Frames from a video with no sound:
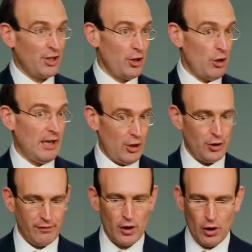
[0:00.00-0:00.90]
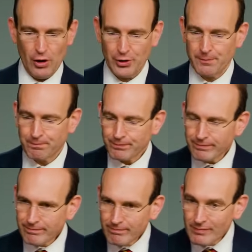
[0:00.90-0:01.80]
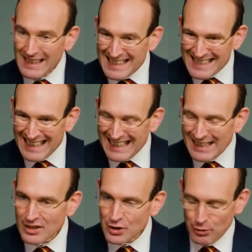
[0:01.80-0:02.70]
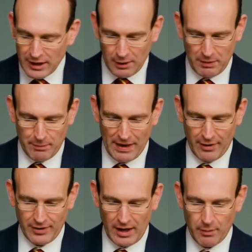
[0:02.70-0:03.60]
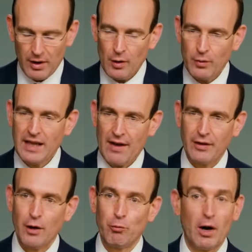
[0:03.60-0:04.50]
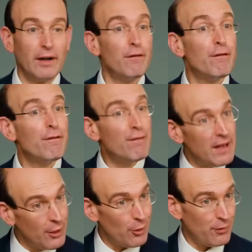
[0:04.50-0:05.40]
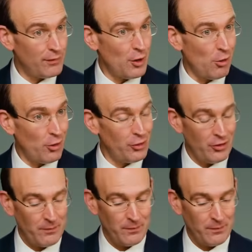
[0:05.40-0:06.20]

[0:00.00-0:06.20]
knowledge of God is inextricably bound up with having a right fear of God.